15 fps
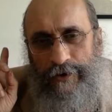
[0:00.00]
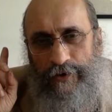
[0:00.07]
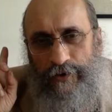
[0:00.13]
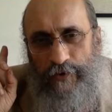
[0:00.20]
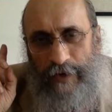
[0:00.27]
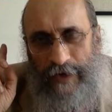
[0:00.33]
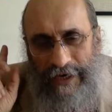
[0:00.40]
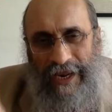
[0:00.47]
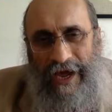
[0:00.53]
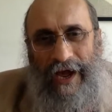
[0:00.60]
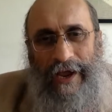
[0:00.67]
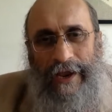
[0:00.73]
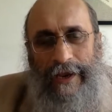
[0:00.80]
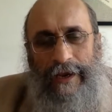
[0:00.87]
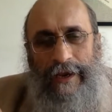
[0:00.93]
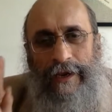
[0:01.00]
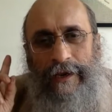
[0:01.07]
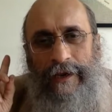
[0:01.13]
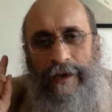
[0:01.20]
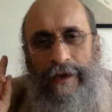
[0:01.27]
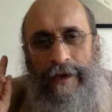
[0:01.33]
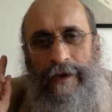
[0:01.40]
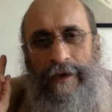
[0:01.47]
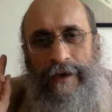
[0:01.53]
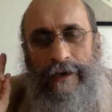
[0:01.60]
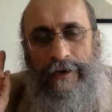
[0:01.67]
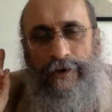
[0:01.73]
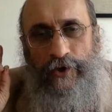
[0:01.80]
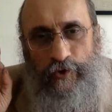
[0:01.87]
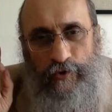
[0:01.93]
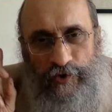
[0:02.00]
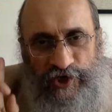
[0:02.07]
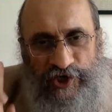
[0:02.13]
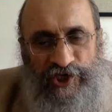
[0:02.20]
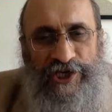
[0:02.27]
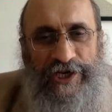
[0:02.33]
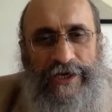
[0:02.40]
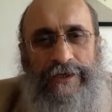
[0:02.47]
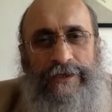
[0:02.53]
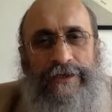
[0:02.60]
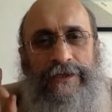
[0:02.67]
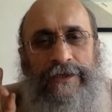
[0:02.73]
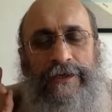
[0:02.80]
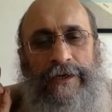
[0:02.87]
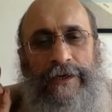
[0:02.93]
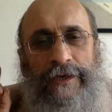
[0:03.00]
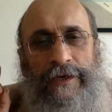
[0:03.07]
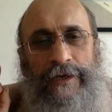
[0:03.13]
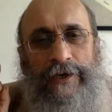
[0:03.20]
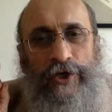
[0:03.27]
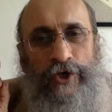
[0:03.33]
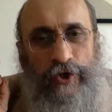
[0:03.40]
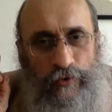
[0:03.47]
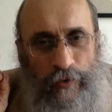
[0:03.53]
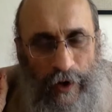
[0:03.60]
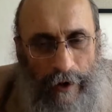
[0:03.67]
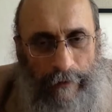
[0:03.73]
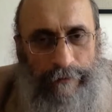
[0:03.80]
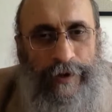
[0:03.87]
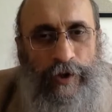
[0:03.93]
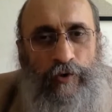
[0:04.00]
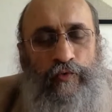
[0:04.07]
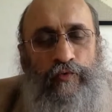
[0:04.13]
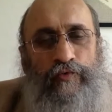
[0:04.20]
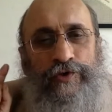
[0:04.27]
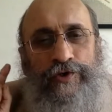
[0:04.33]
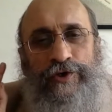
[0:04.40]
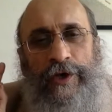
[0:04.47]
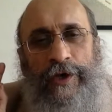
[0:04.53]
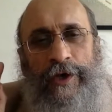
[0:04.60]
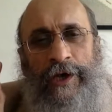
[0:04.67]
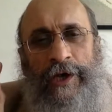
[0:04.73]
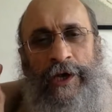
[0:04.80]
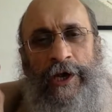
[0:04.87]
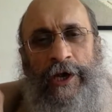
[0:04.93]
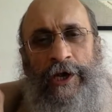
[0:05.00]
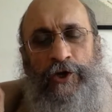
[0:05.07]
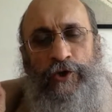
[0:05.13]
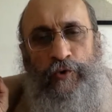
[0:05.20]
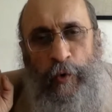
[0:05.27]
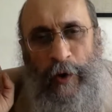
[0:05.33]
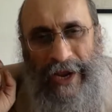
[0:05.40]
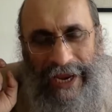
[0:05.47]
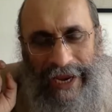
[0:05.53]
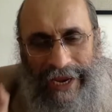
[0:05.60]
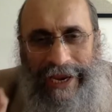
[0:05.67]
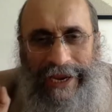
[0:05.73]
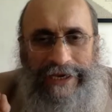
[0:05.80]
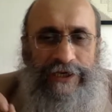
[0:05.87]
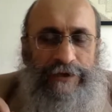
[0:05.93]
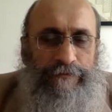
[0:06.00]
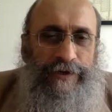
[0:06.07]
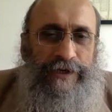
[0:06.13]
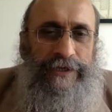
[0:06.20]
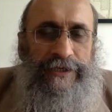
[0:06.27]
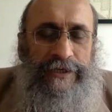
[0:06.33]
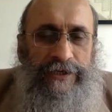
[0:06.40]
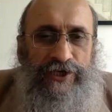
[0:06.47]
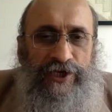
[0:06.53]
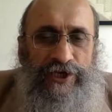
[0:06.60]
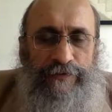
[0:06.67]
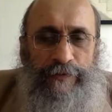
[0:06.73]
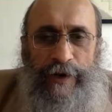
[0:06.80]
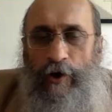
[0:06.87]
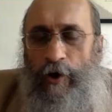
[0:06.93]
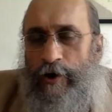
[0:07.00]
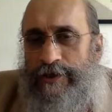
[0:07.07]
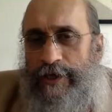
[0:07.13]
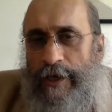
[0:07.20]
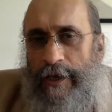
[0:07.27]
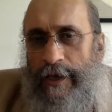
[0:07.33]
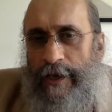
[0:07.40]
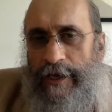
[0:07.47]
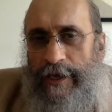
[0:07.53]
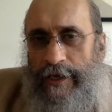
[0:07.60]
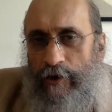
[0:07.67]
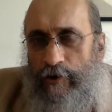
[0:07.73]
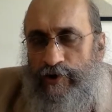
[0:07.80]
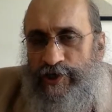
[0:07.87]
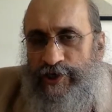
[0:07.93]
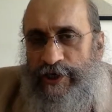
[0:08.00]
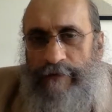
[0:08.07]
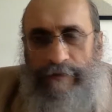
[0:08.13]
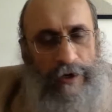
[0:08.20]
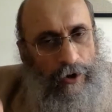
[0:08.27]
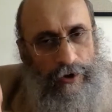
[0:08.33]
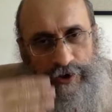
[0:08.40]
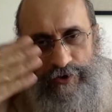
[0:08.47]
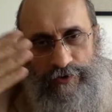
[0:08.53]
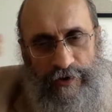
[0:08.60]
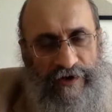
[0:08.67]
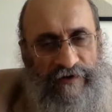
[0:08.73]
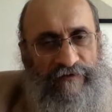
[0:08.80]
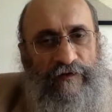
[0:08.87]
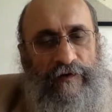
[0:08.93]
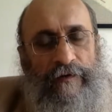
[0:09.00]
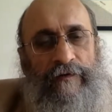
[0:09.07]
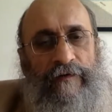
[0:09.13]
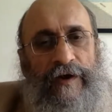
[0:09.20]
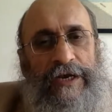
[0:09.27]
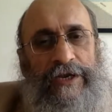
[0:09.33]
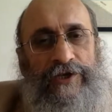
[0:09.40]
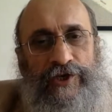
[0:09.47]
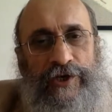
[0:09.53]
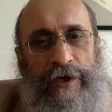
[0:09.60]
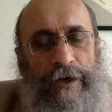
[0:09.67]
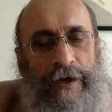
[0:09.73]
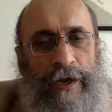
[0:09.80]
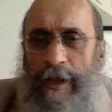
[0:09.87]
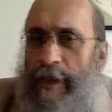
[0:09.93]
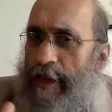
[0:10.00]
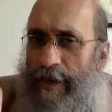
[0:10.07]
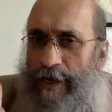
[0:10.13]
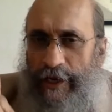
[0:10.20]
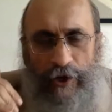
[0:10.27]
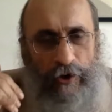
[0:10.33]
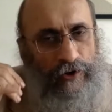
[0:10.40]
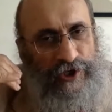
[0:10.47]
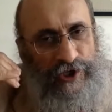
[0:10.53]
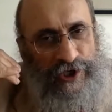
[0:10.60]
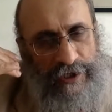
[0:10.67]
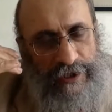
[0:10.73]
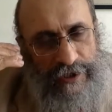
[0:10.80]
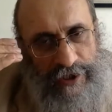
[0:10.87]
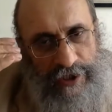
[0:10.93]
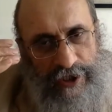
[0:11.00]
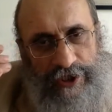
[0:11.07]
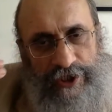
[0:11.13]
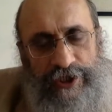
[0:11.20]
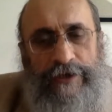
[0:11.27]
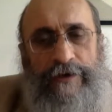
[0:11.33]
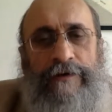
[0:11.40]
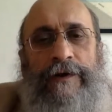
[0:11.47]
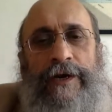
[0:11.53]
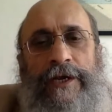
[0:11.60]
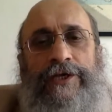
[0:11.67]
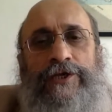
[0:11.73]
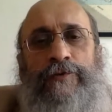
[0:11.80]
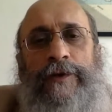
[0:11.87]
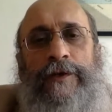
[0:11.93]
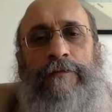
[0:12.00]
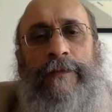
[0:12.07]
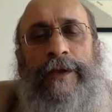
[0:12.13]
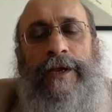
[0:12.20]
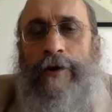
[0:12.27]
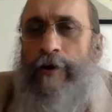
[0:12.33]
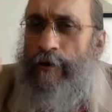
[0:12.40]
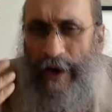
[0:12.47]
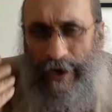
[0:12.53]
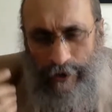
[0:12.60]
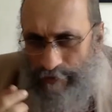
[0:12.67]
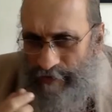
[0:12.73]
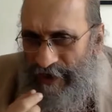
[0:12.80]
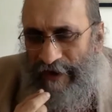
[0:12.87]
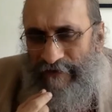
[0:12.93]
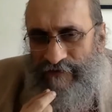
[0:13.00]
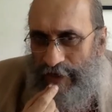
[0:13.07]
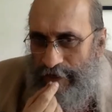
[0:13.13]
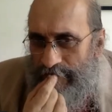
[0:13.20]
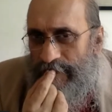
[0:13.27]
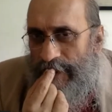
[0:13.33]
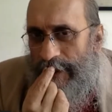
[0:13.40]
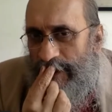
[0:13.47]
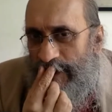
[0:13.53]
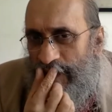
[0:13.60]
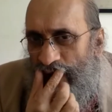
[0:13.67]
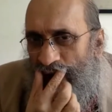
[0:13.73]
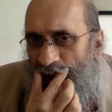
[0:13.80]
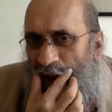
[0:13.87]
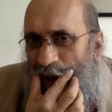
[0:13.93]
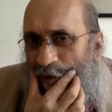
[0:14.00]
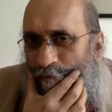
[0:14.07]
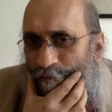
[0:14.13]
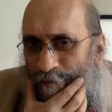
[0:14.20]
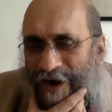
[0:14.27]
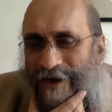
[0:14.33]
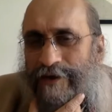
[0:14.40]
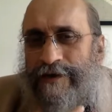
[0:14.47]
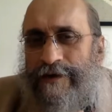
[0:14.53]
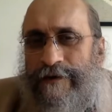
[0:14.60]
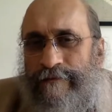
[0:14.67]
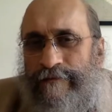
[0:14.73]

to lie, to cheat, to abuse, to hate a person just because he or she belongs to a different religion, he or she disagrees with me. No, I don't have that right. But